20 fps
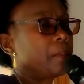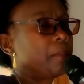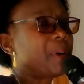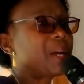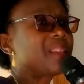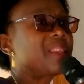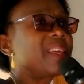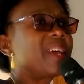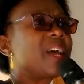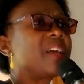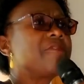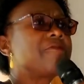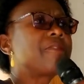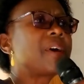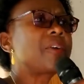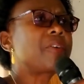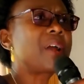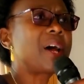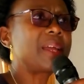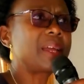But there are a
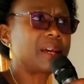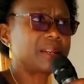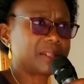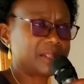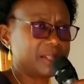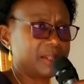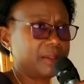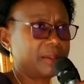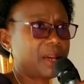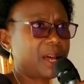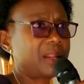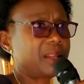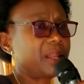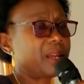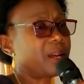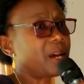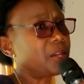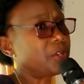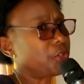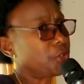variety, and they
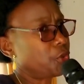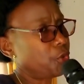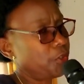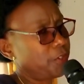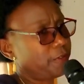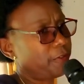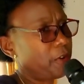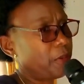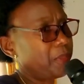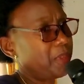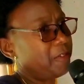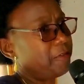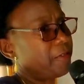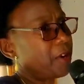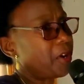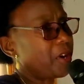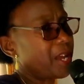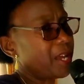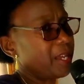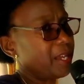can choose from the
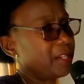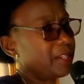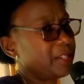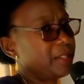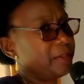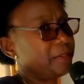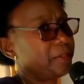variety.